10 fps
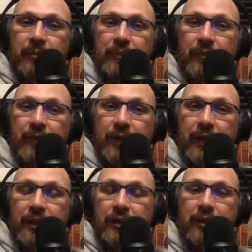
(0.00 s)

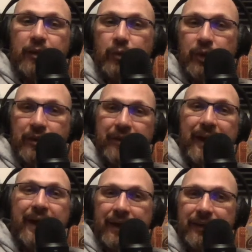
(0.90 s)
they will have
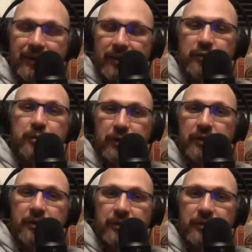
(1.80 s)
had that experience